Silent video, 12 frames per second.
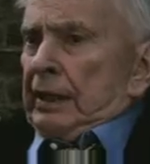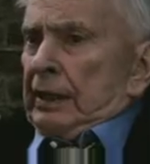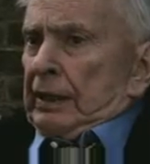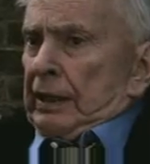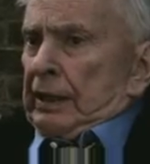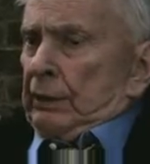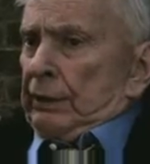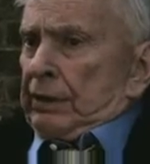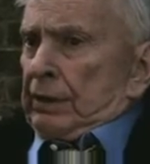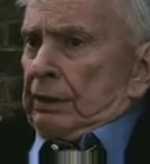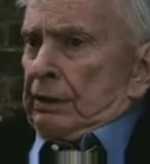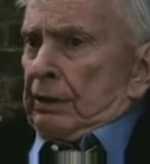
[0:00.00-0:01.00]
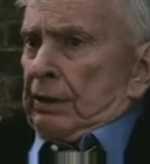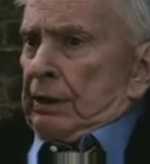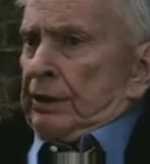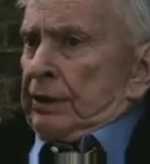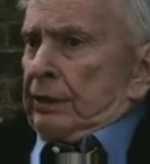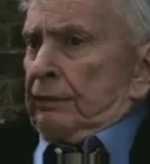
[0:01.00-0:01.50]
that he was in
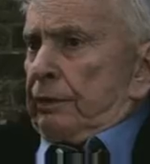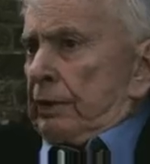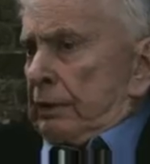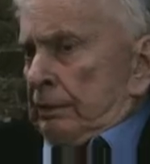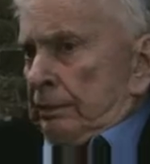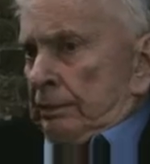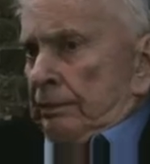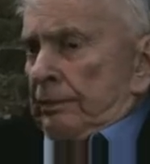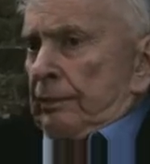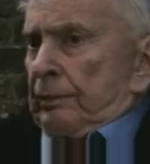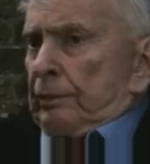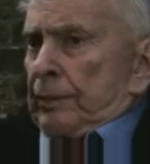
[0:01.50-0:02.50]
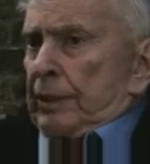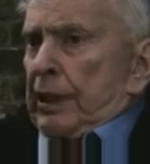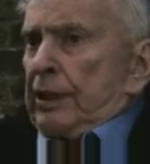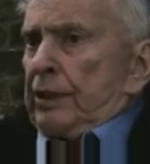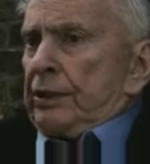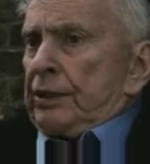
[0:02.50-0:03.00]
charge of the
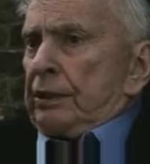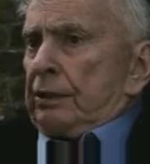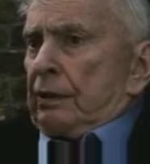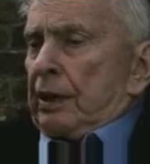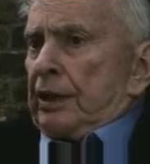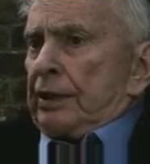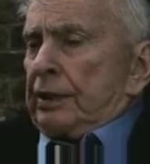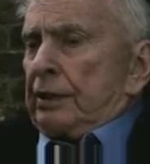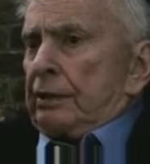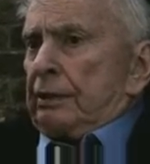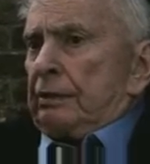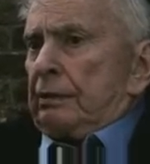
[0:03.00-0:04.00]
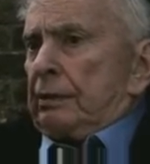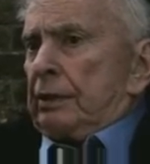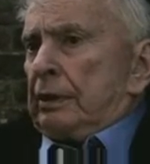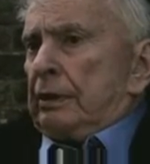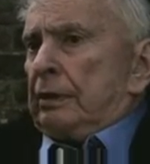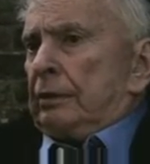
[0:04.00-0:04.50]
planes that crashed into
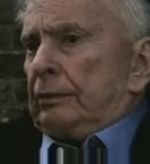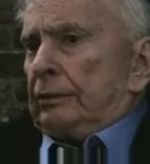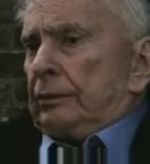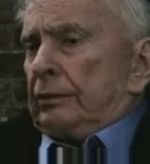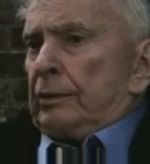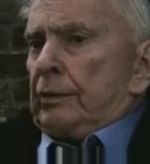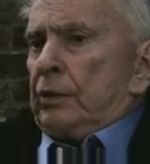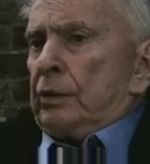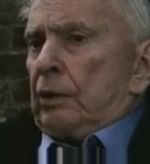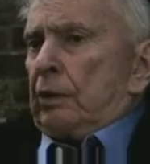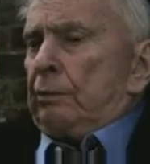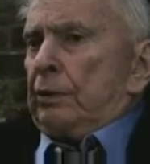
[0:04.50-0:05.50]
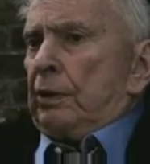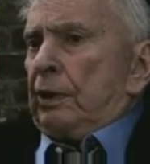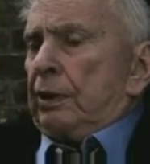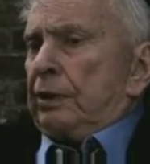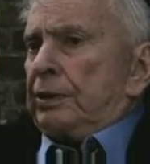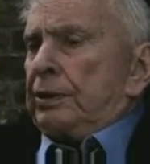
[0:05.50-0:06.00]
the New York
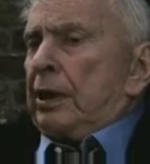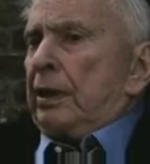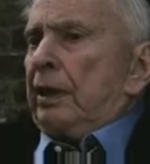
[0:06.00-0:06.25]
buildings.